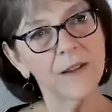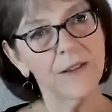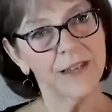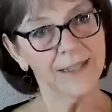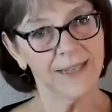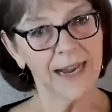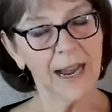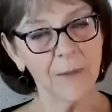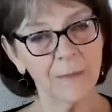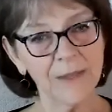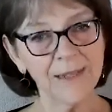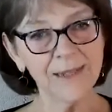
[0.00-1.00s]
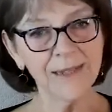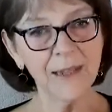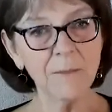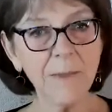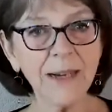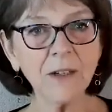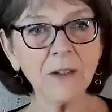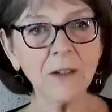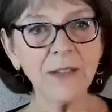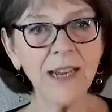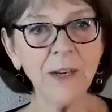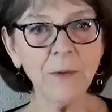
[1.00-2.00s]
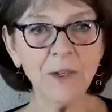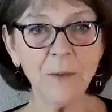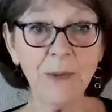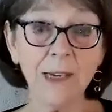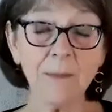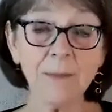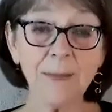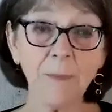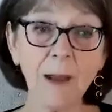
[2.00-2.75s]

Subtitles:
things that happens is that medical language becomes